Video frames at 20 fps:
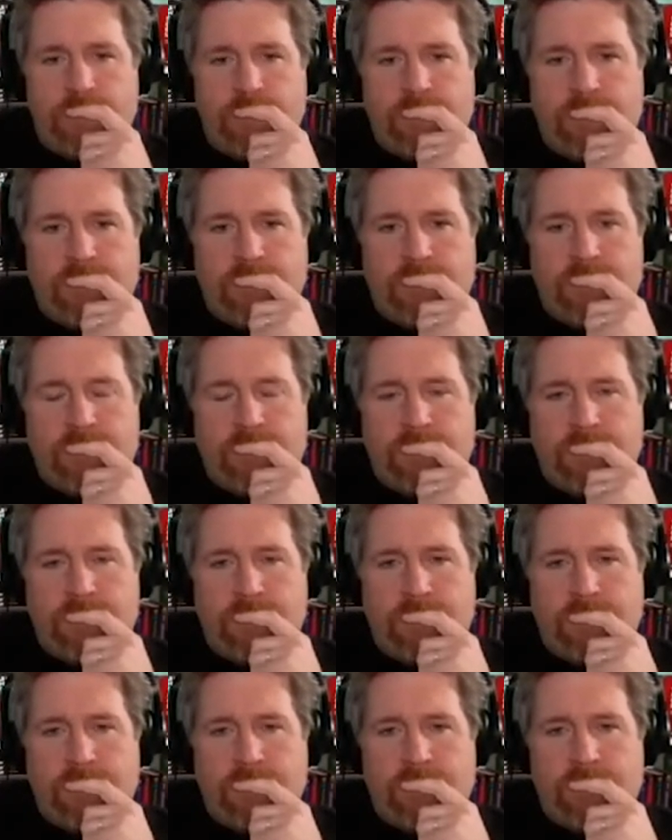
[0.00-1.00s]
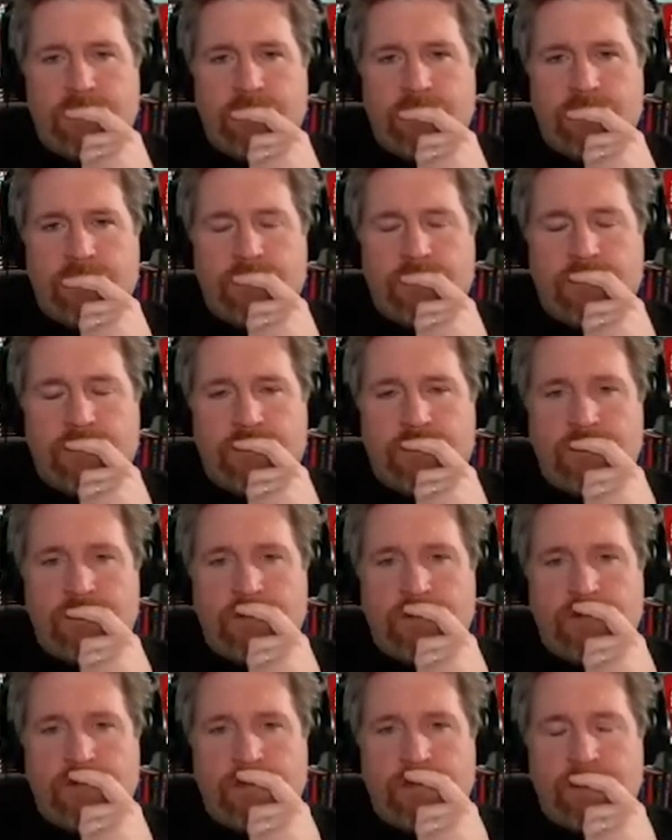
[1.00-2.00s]

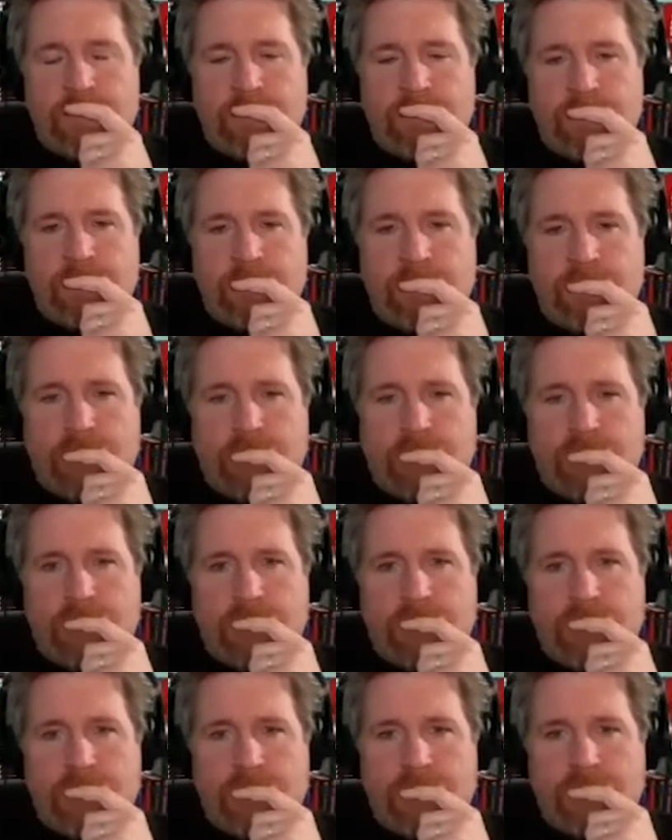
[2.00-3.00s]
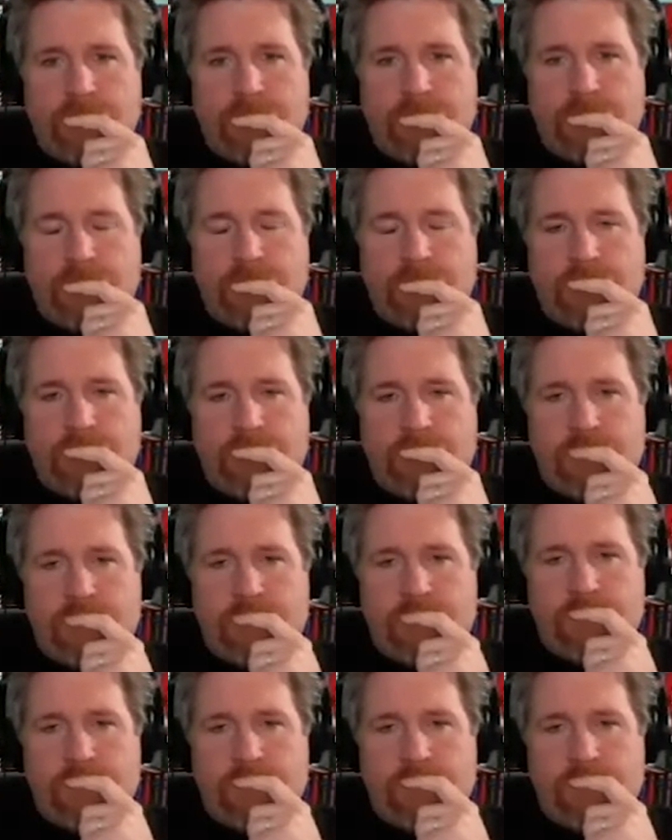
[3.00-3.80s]
The person shown says nothing.